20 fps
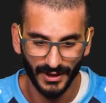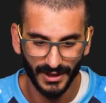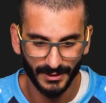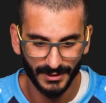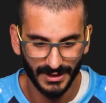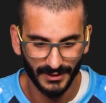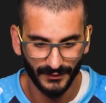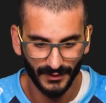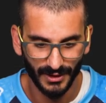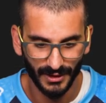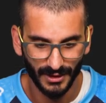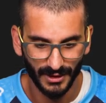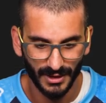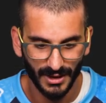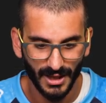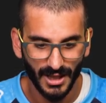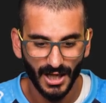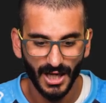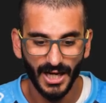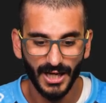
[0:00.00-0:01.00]
Let's have a look.
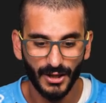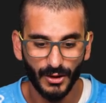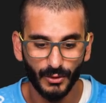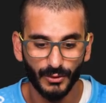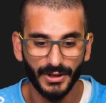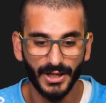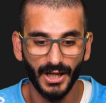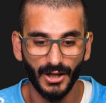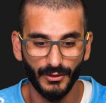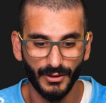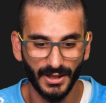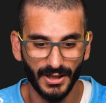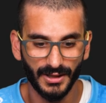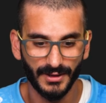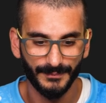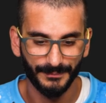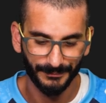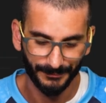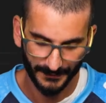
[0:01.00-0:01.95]
I called it owner.